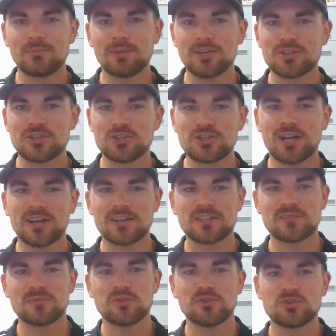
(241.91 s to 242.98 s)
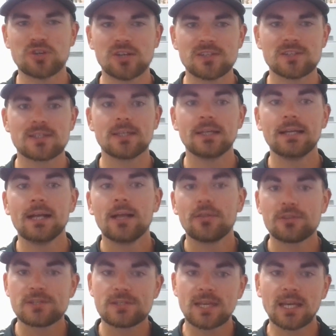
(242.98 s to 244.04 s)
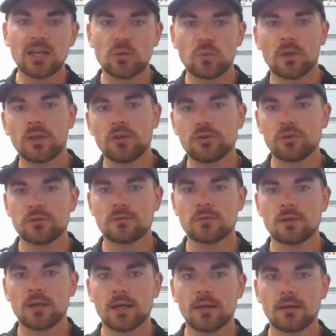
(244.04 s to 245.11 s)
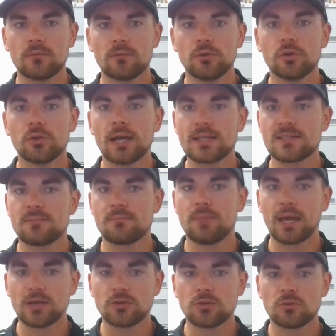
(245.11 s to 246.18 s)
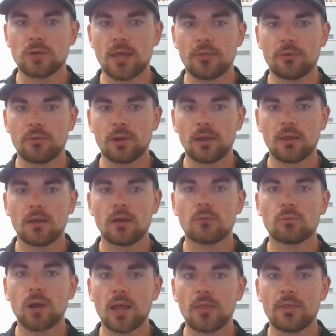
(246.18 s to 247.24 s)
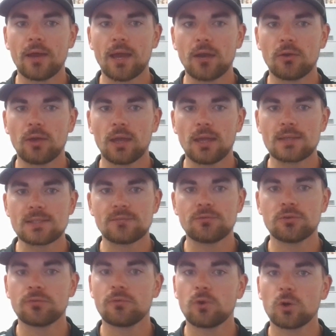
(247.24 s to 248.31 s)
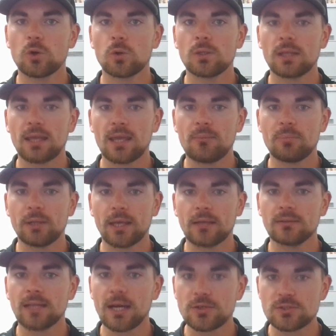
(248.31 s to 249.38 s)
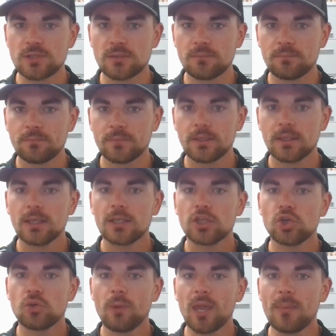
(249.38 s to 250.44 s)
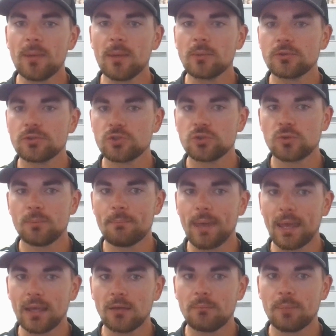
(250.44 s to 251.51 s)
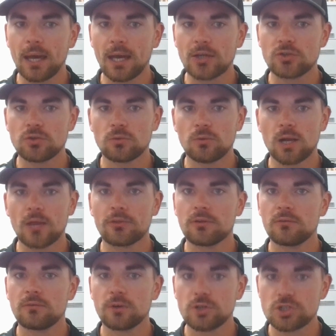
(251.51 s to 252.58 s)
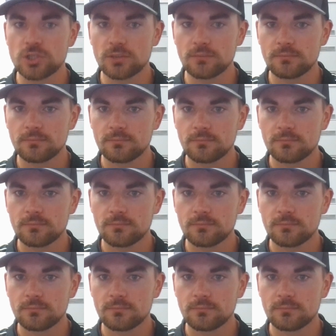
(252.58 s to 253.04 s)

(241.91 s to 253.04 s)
Make sure you talk to someone you trust. The second way you can utilize a backdoor Roth IRA is if your 401k plan allows it. You may be able to do a mega backdoor Roth conversion.